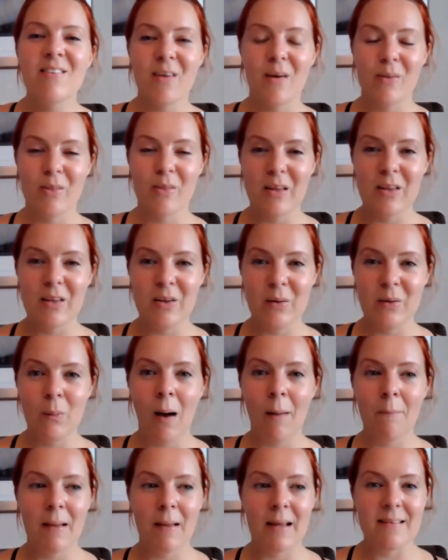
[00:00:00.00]
so that you
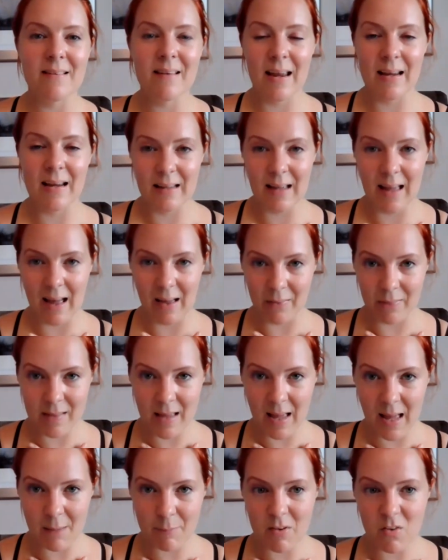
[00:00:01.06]
are maintaining
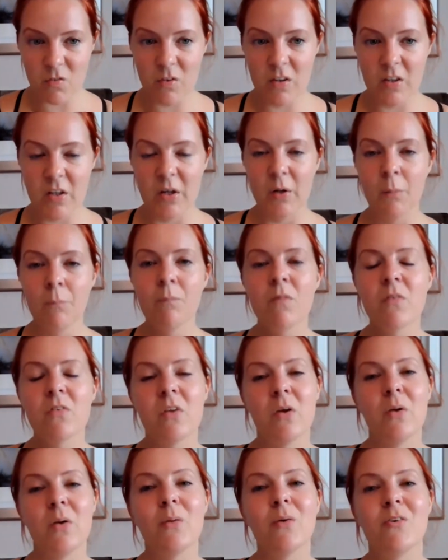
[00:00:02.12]
healthy habits for you,
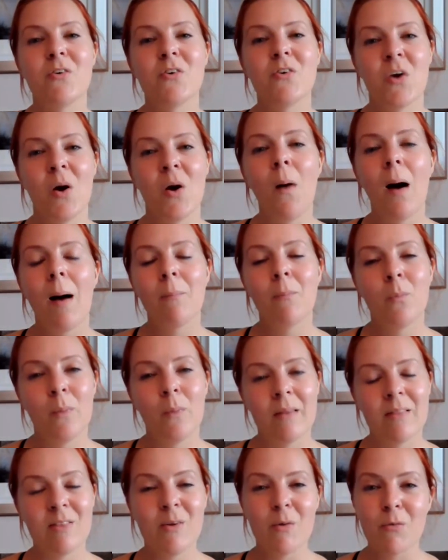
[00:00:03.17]
so you can show up
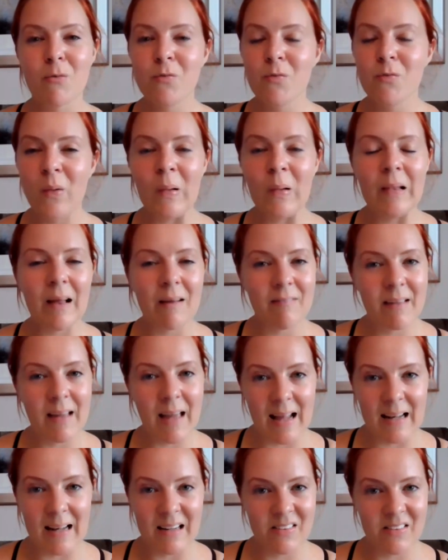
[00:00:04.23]
with your full loving
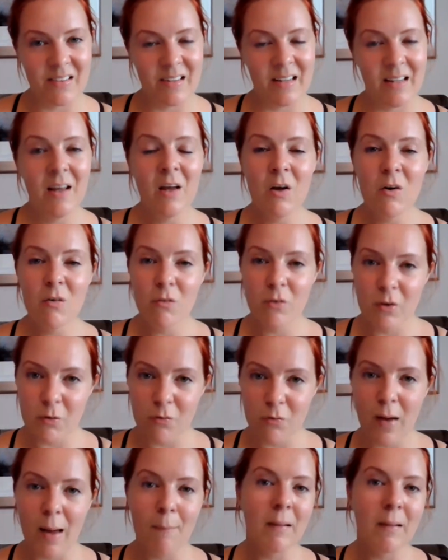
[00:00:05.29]
energy for your
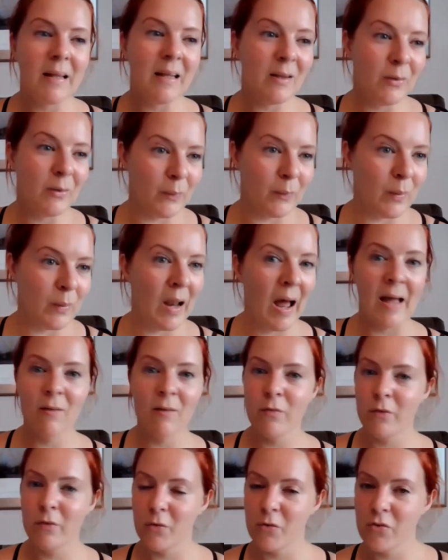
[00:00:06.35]
family, your
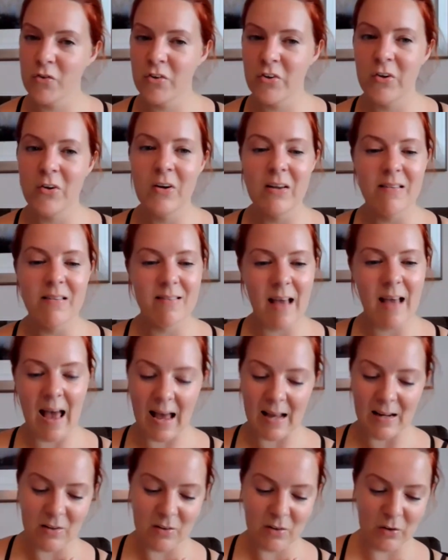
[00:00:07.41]
life, your students,
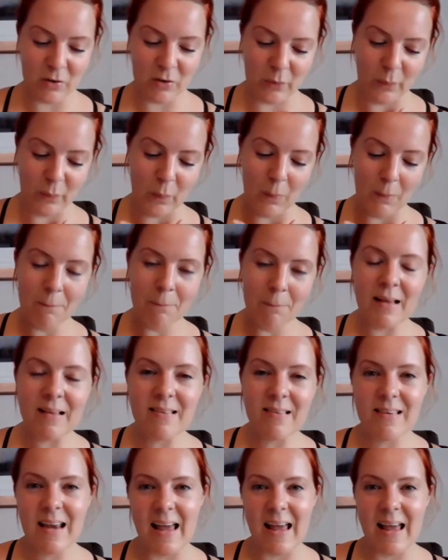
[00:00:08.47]
and your
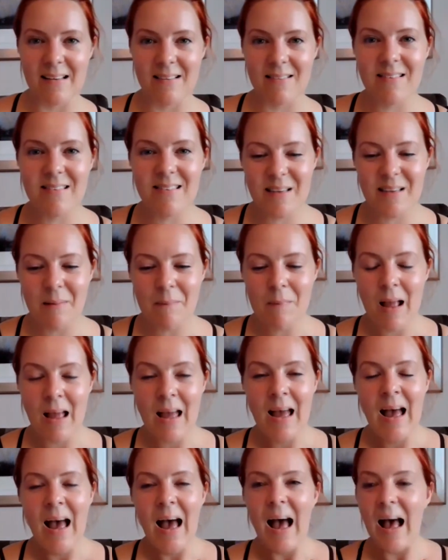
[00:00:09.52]
business.
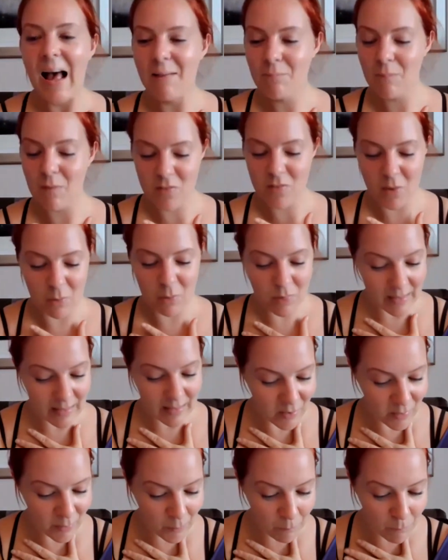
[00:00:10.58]
So
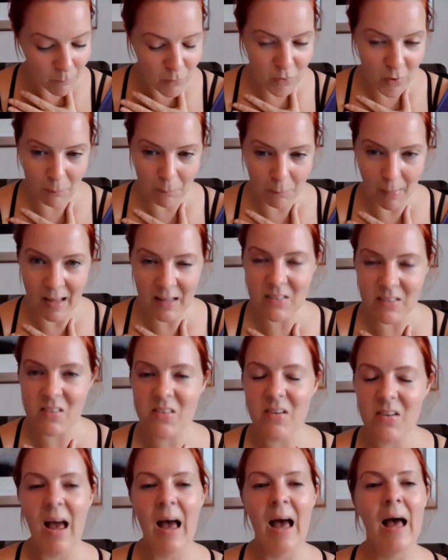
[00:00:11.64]
thank you so
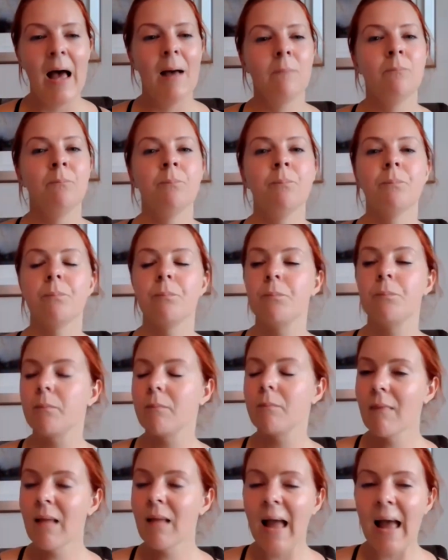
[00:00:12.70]
much.
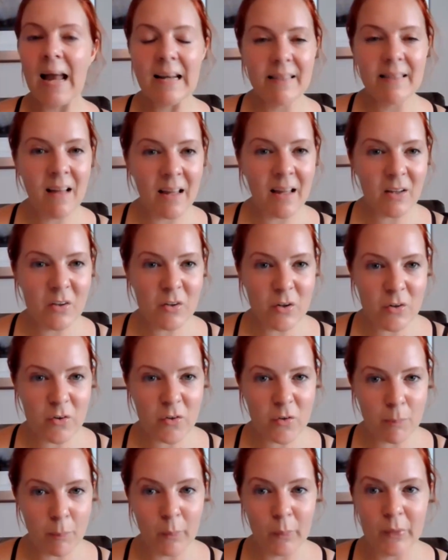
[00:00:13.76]
Anything I can do to
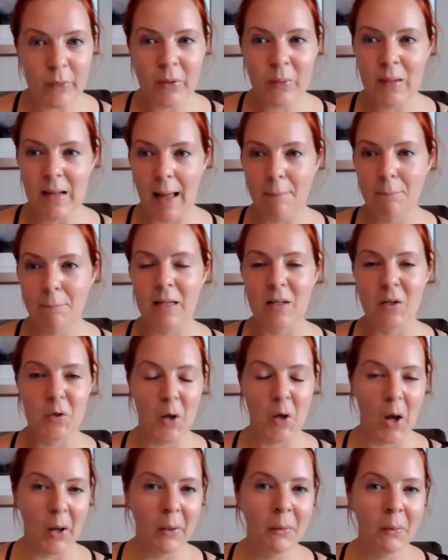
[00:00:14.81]
support you, let me
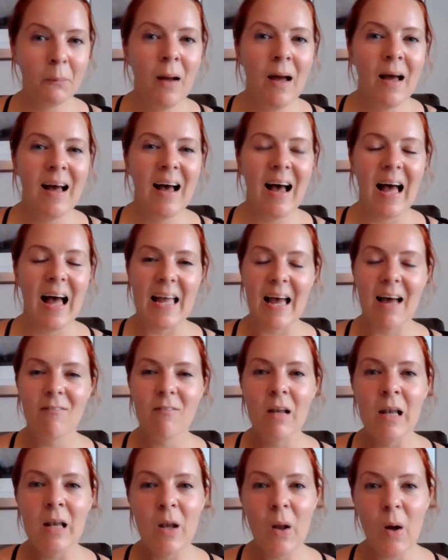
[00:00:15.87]
know. I have
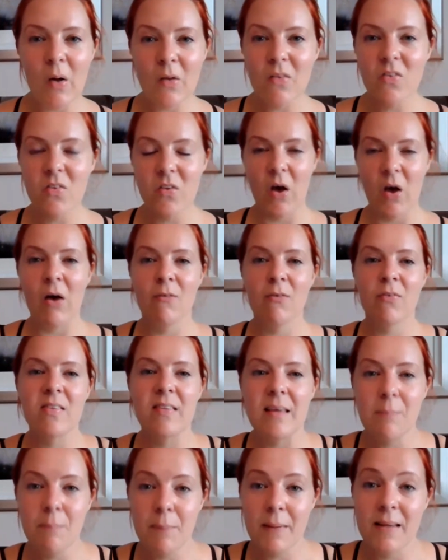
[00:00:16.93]
lots of
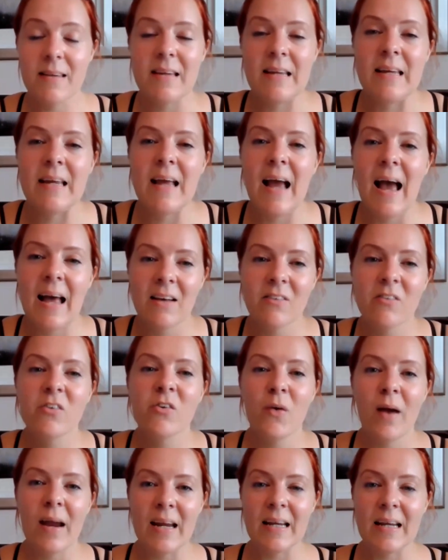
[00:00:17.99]
CPD and
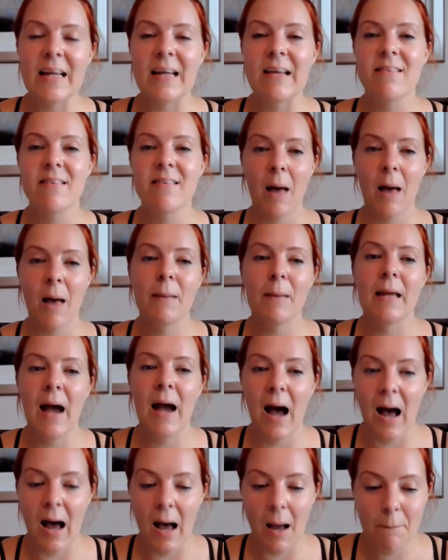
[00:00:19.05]
trainings coming
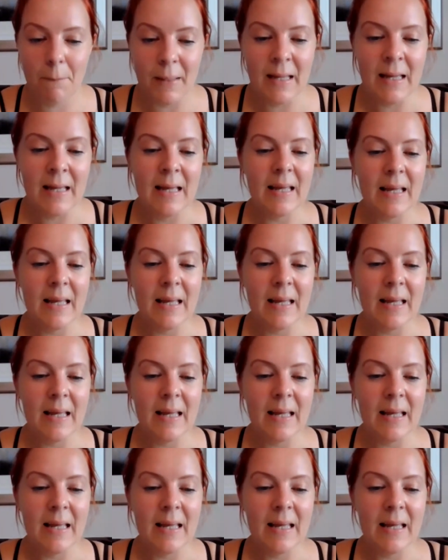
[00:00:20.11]
up.